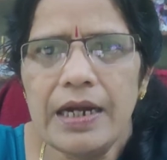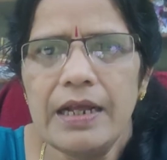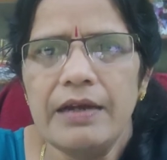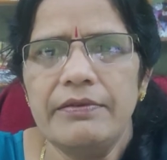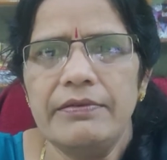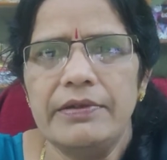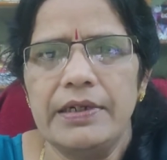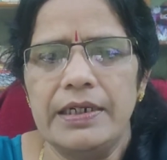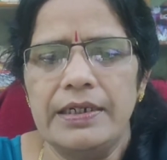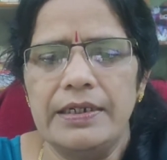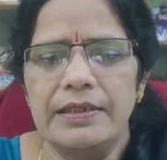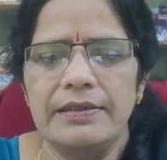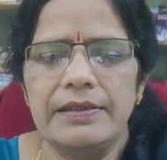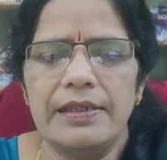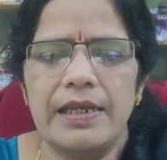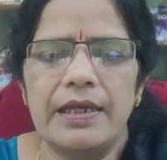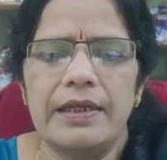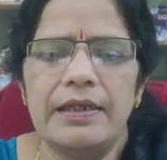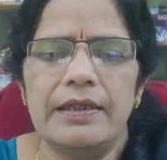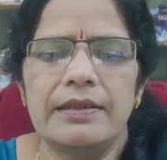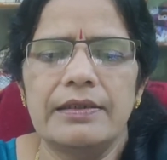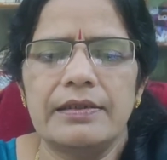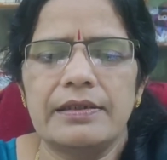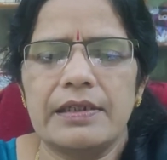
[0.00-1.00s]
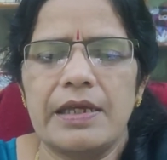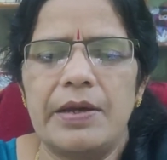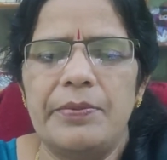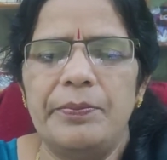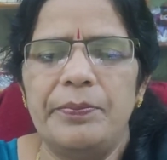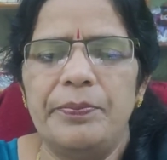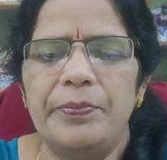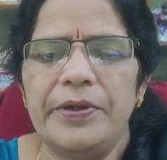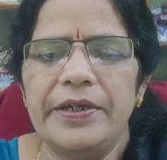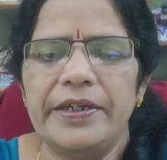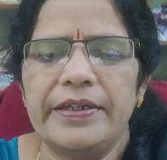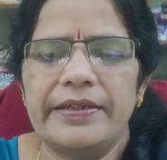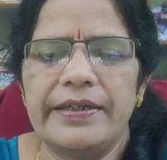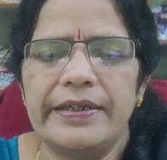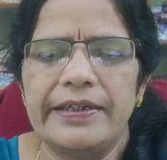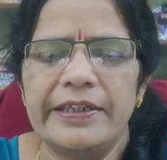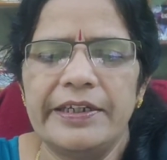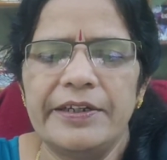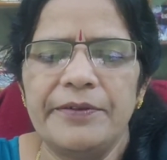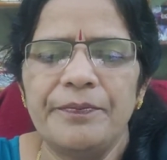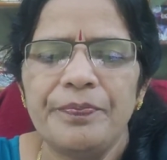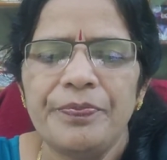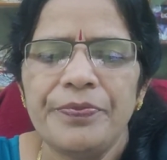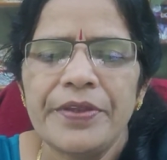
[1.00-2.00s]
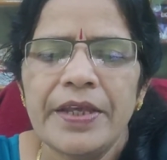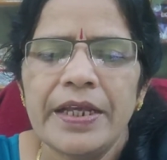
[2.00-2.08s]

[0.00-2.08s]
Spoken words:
our desires completely,